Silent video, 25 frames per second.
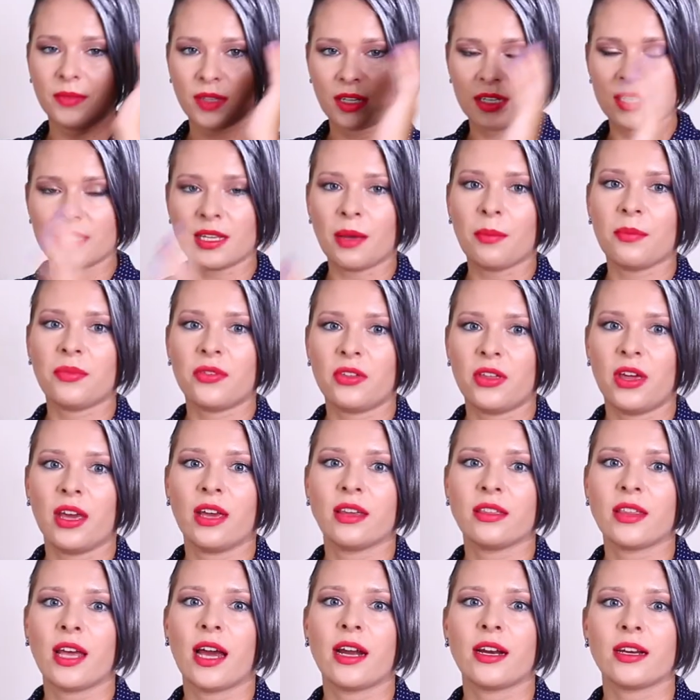
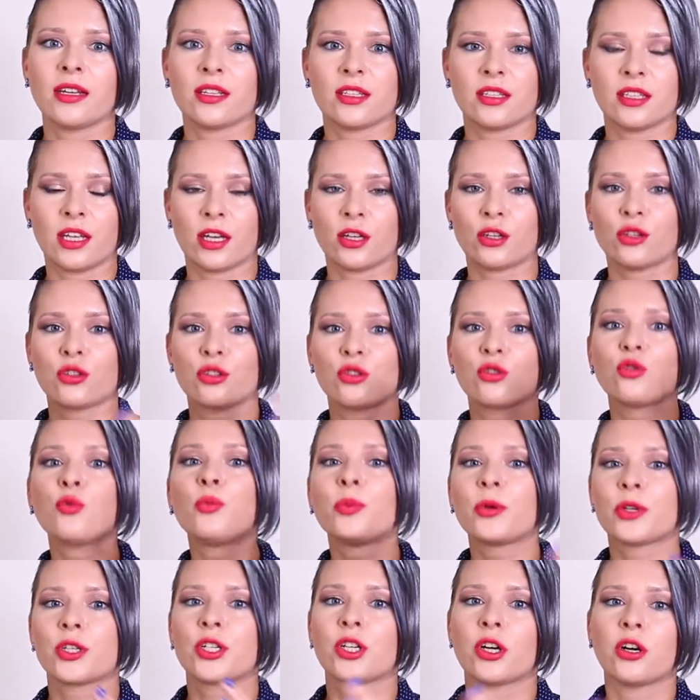something that is like
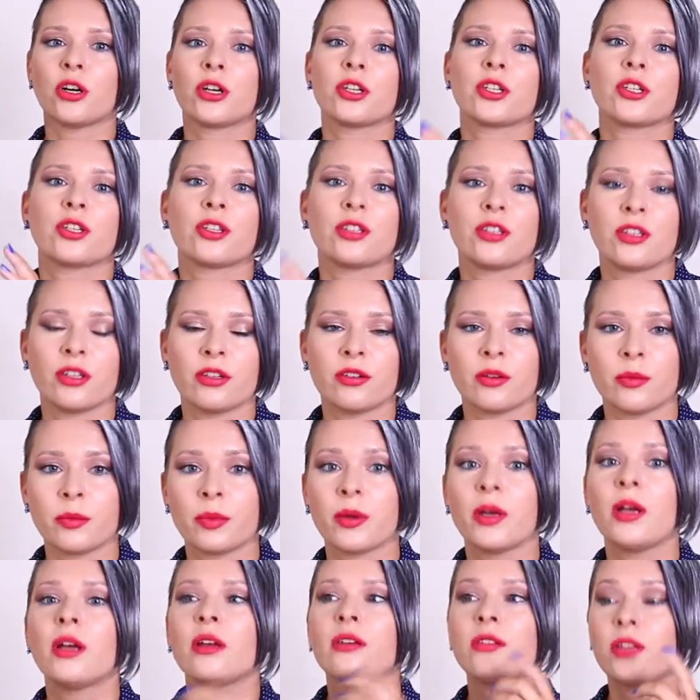supercharged syrup
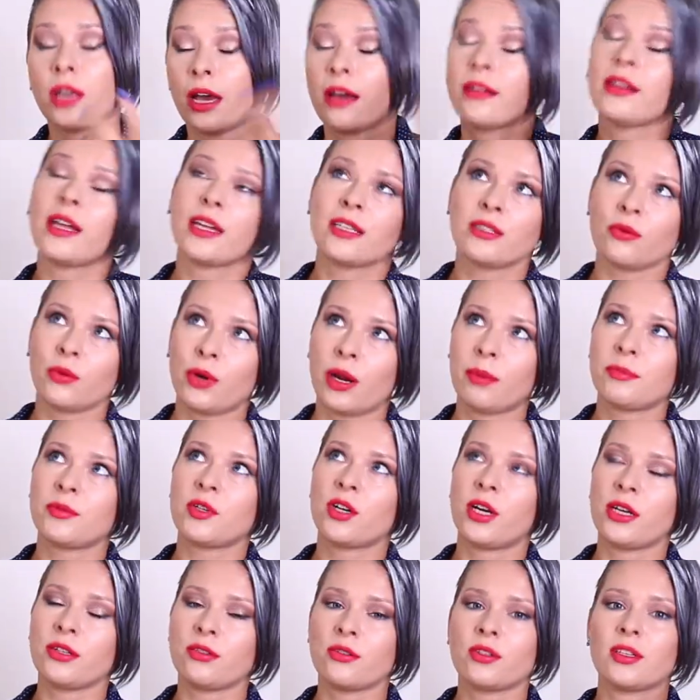so yeah, that's what I'm
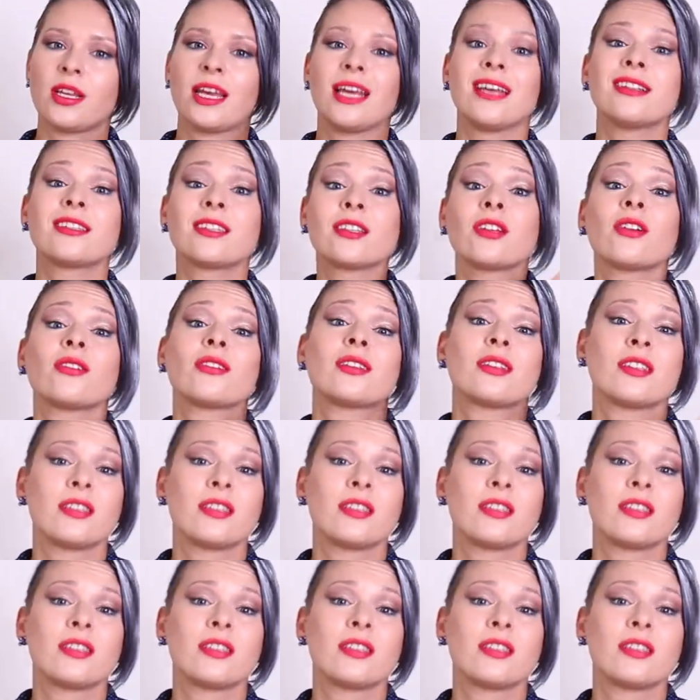trying to say. It's not